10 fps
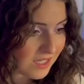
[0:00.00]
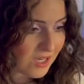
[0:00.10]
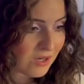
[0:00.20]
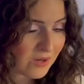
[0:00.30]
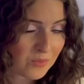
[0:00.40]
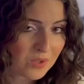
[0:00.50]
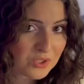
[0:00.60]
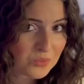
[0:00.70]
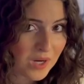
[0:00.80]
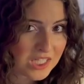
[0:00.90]
Oh, I
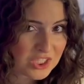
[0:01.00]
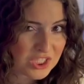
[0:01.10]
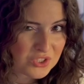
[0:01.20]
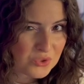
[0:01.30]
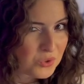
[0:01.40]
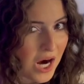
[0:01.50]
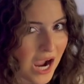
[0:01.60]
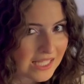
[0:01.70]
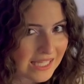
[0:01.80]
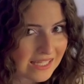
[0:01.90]
wonder why she's
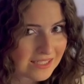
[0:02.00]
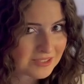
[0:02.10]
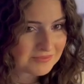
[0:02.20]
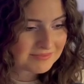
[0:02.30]
crying.